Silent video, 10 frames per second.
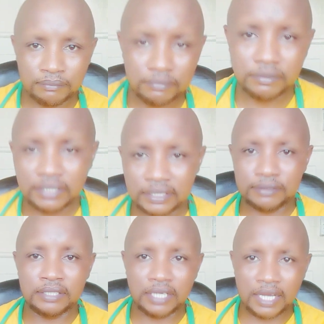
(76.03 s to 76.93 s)
As
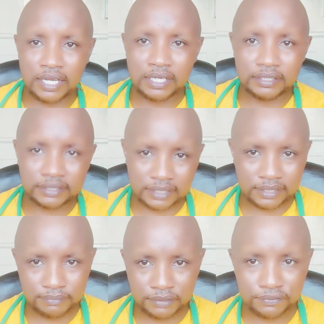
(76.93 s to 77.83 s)
I had
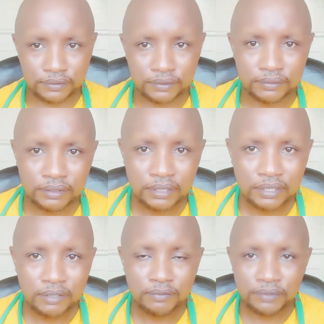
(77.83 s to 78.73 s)
said before,
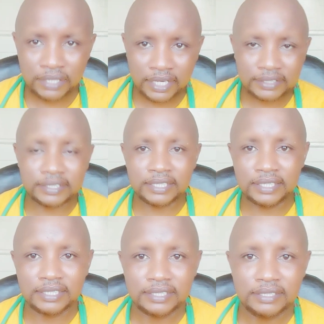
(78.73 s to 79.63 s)
we are
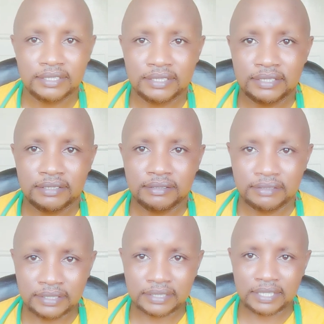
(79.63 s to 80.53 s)
still
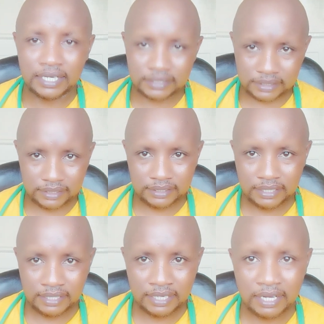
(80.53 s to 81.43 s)
discussing
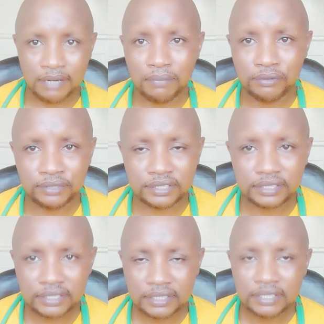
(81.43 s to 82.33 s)
about
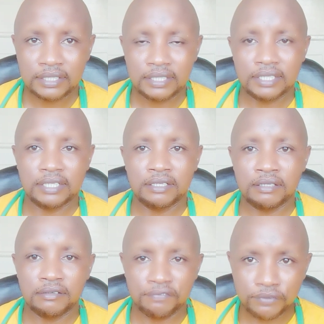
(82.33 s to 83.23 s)

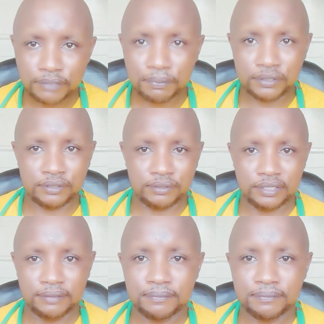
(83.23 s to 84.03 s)
food poisoning,